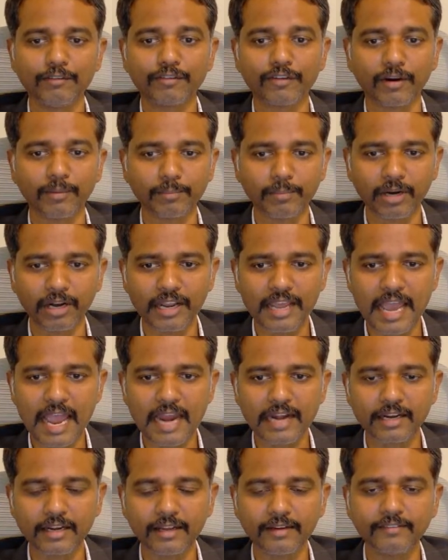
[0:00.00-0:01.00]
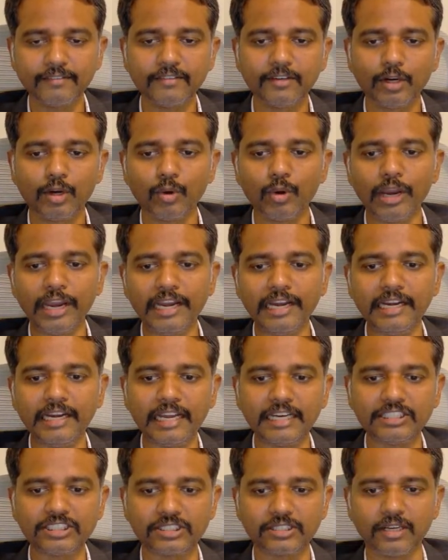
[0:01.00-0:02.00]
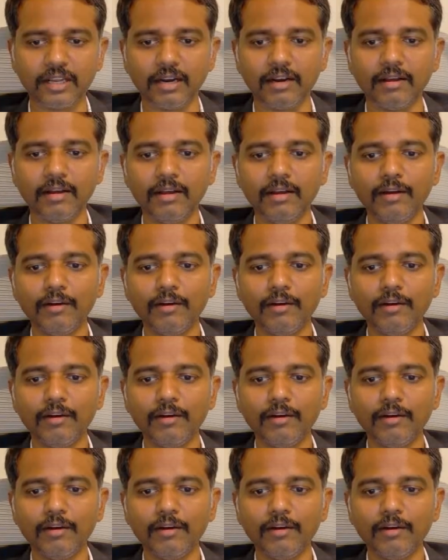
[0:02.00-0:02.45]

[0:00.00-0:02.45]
from reactive to intentional,